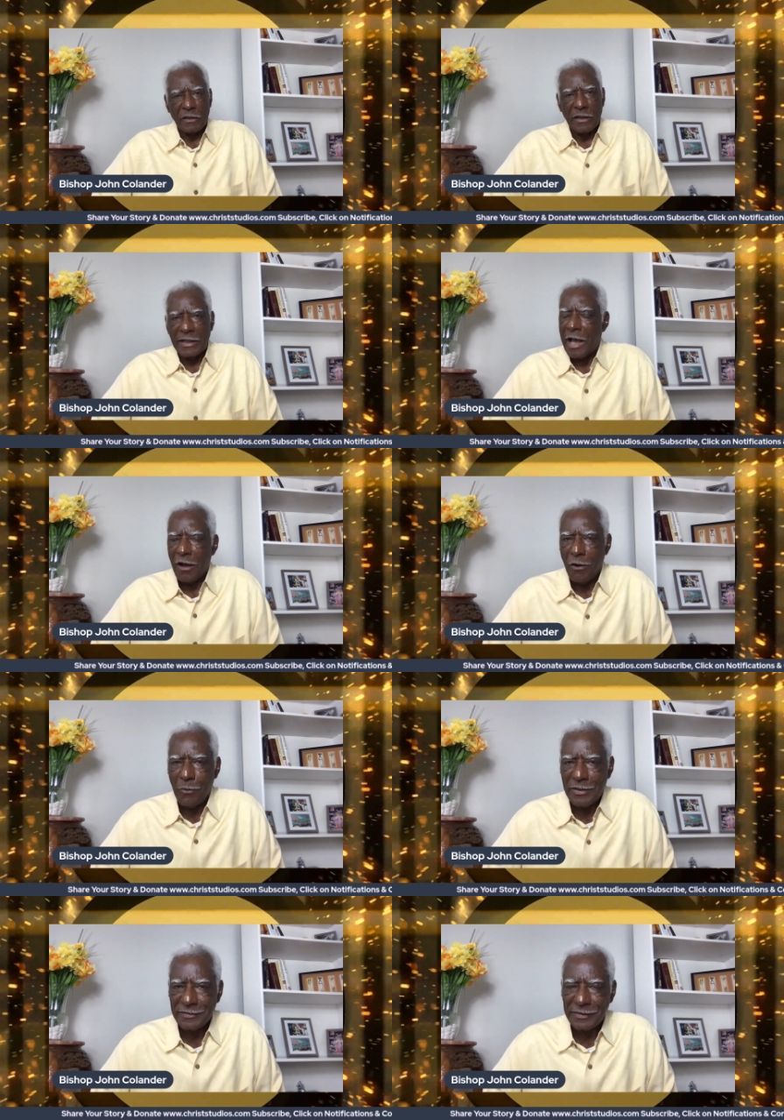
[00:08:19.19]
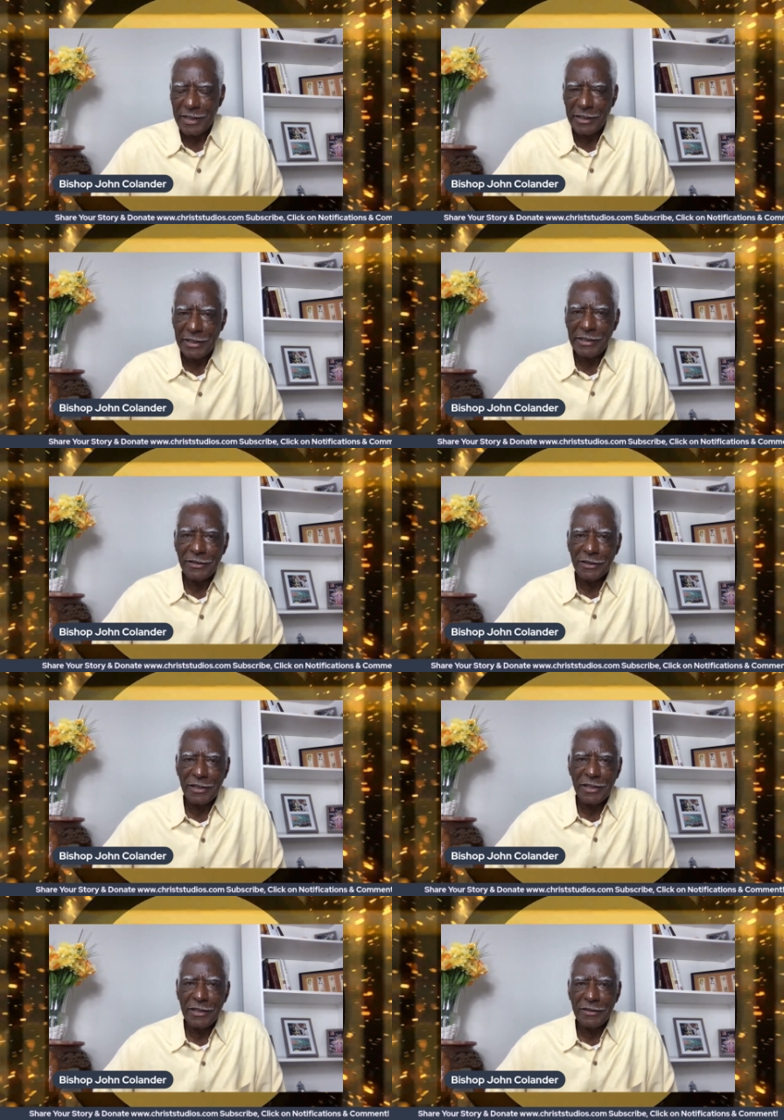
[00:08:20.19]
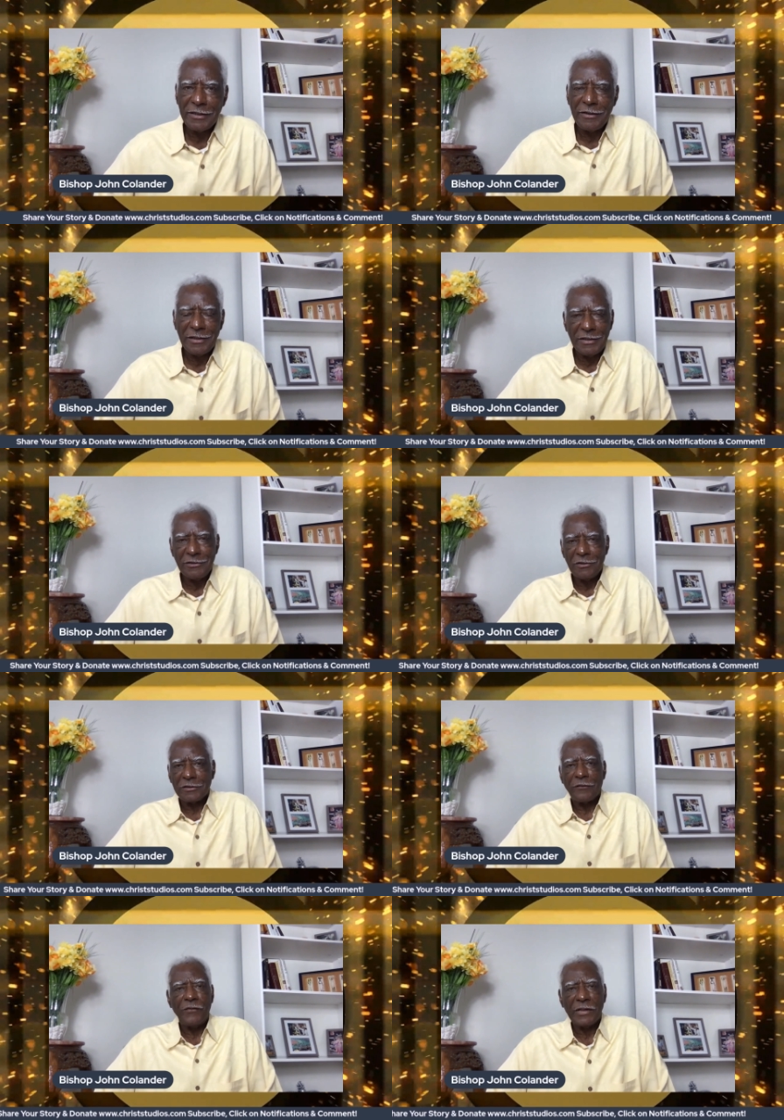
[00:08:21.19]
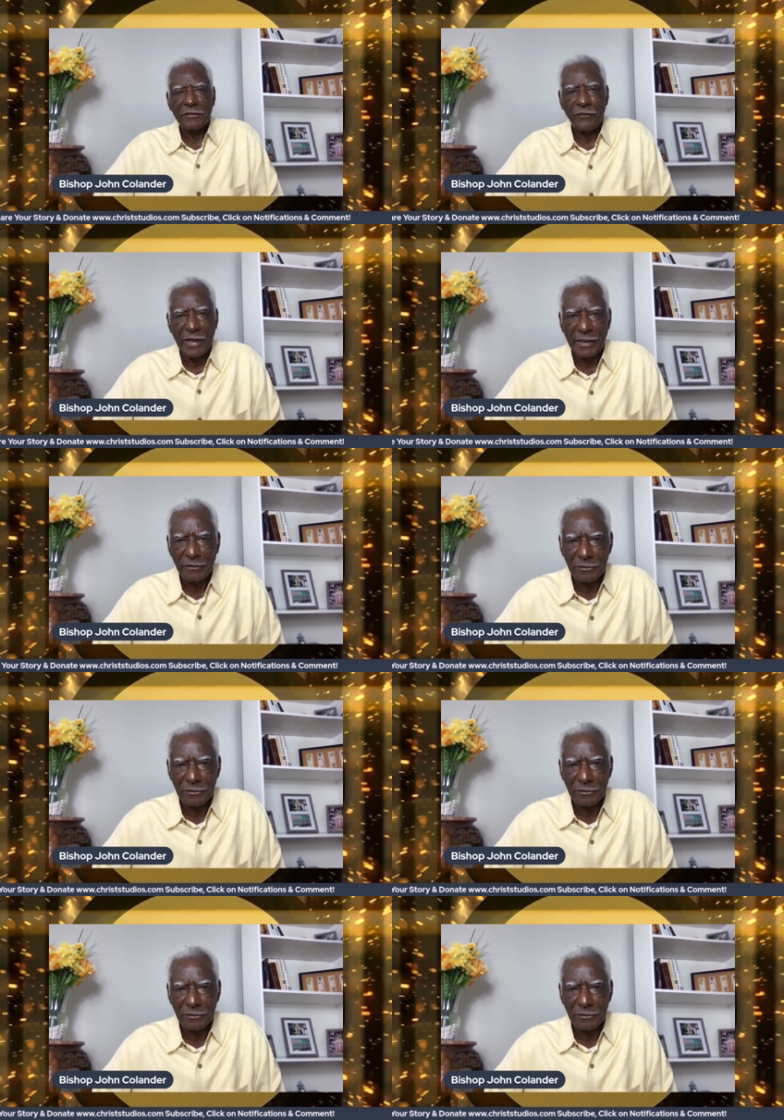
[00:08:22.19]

And I always say again and again that, you know, it's a fixed fight.